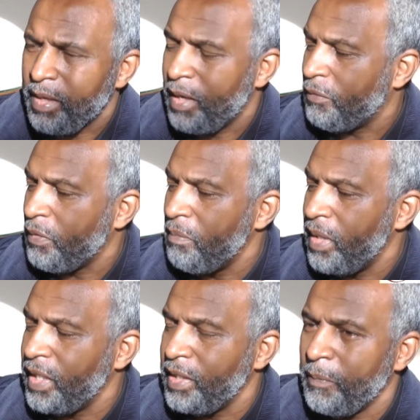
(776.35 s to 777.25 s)
And for
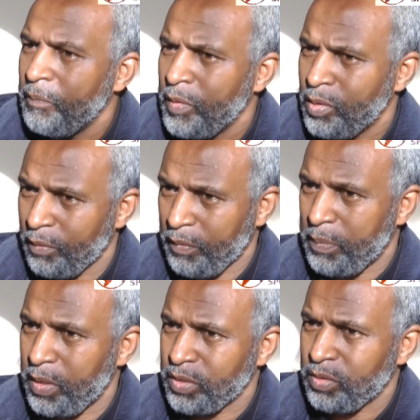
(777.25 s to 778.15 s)
me, not for
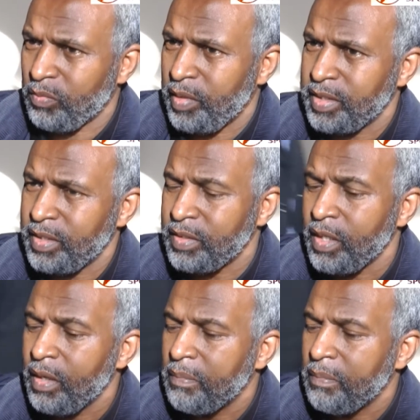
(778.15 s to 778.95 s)
personal reasons,